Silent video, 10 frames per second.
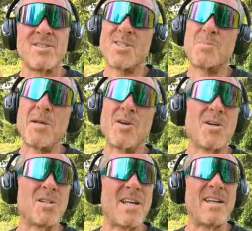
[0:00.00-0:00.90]
just
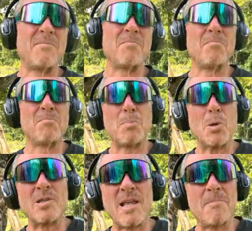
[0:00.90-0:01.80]
because I didn't
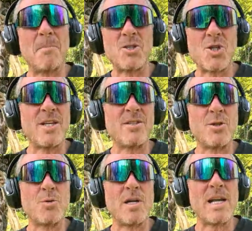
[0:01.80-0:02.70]
put that much
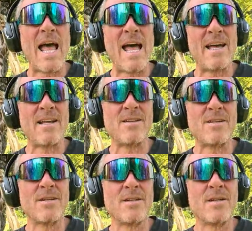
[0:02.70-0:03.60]
into it, and